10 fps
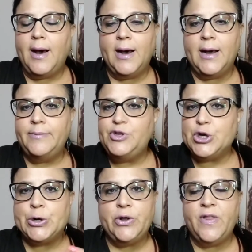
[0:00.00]
um,
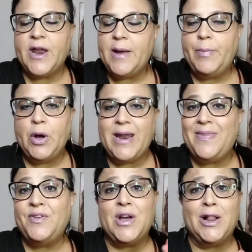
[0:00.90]
journal that I bought
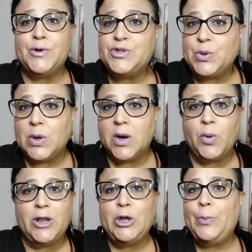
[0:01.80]
at the dollar store
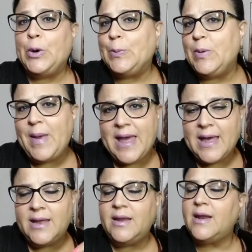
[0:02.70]
with a little purple
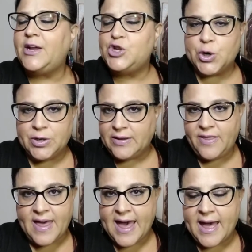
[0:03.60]
pen and I journal
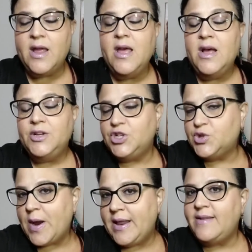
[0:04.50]
in that,
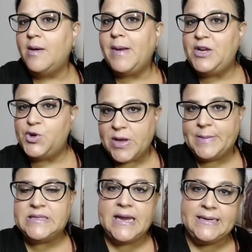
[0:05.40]
just writing down my
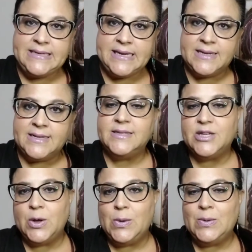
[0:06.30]
dreams and ideas.
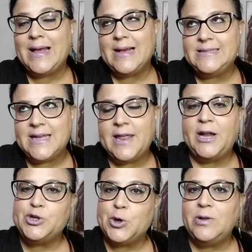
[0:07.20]
So like I said,
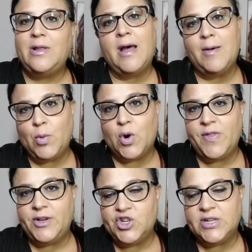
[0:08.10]
I journal a lot more
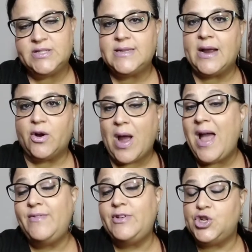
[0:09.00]
than just that.
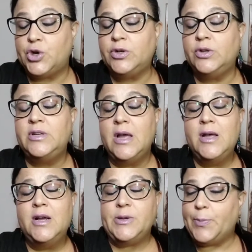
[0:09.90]
I haven't journaled
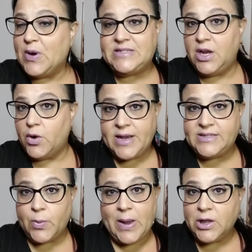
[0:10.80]
depressing,
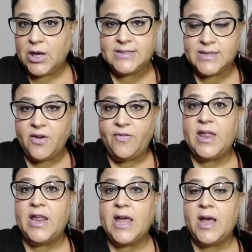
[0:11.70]
crazy weight loss stuff
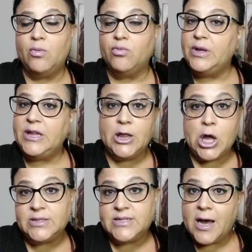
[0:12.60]
in a really
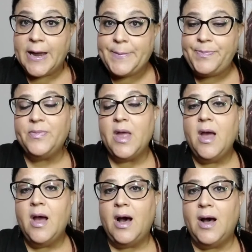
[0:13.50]
long time
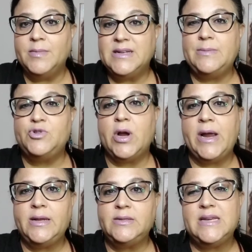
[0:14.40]
because um, I'm
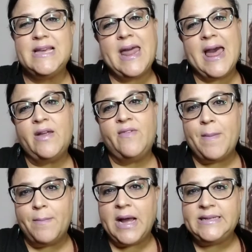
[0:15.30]
trying to get out of
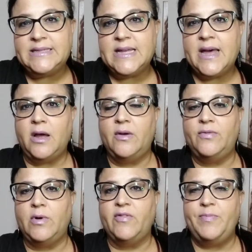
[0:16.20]
that mindset
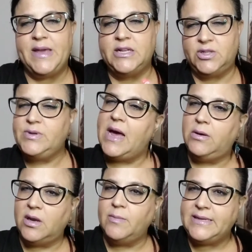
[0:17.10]
of, of being so
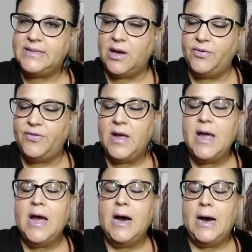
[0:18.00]
down on myself.
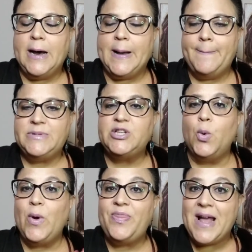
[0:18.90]
Um,
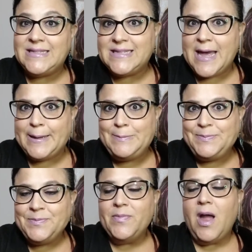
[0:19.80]
so with that
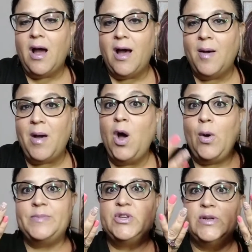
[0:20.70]
said, um,
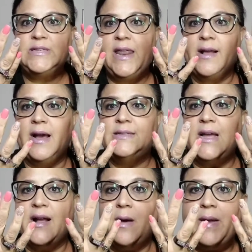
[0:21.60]
oh, I'm so excited,
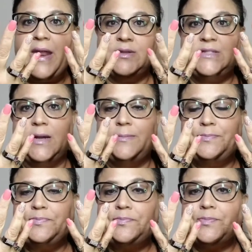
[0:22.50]
guys. I got my nails done.